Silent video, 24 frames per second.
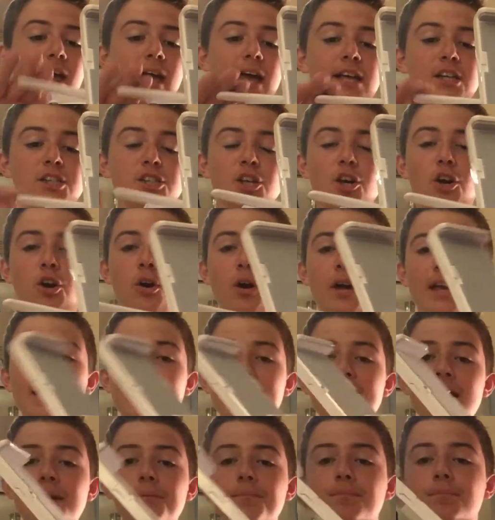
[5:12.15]
here we
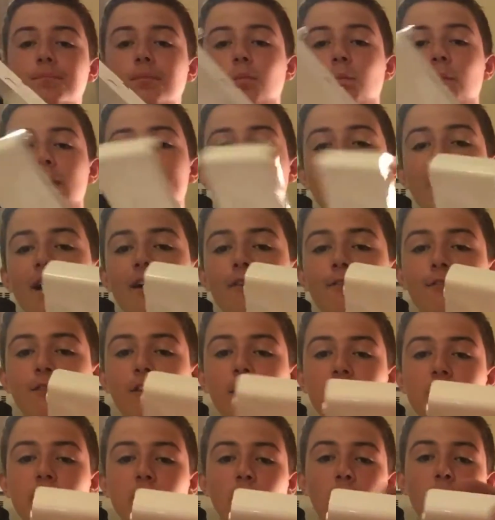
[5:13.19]
have your
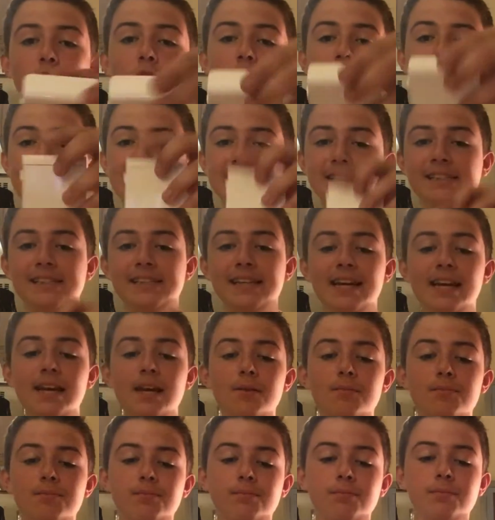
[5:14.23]
antenna.
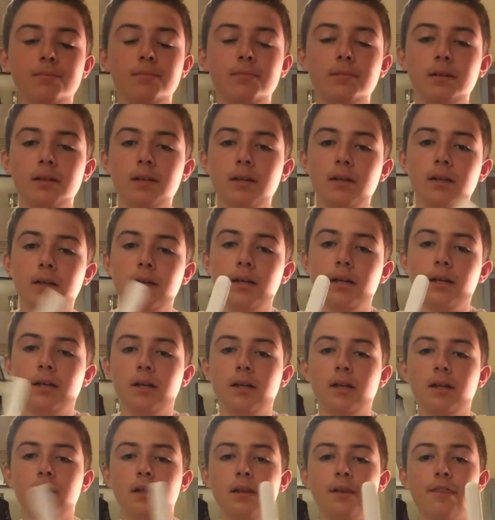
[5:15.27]
There are
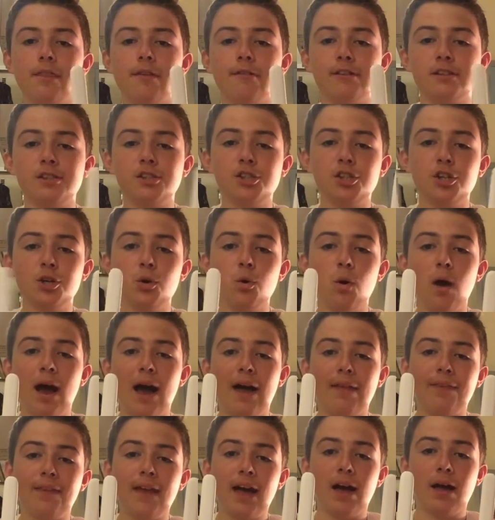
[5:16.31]
two, and
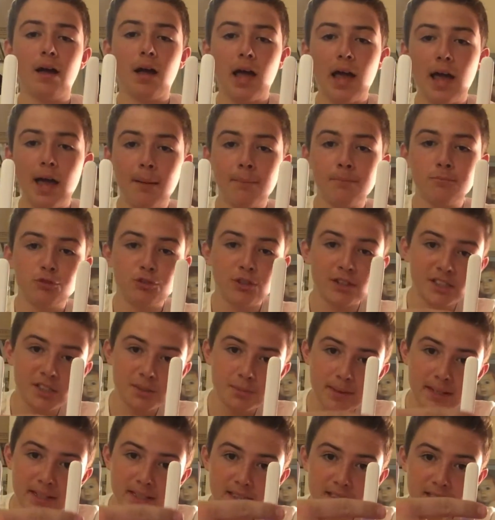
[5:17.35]
that transmits
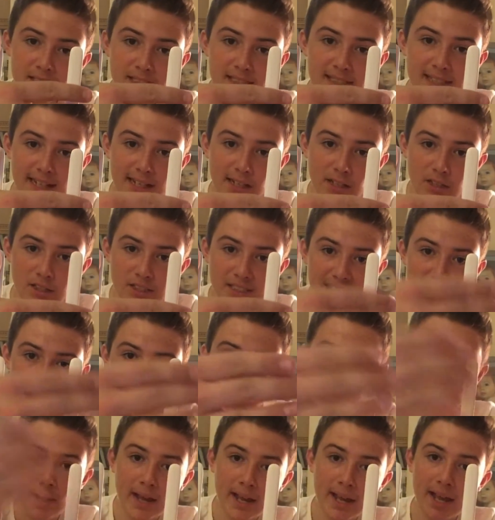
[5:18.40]
signals that way
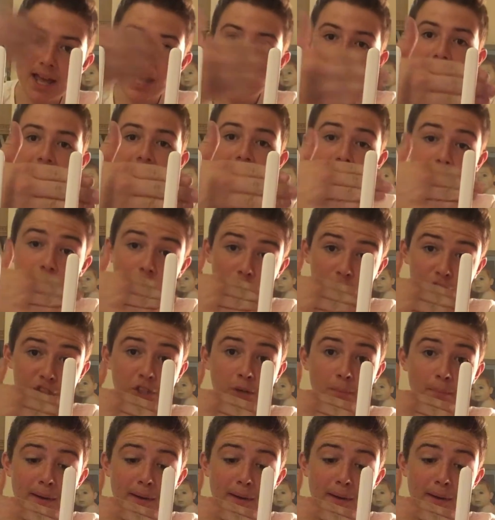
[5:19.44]
and also back to you,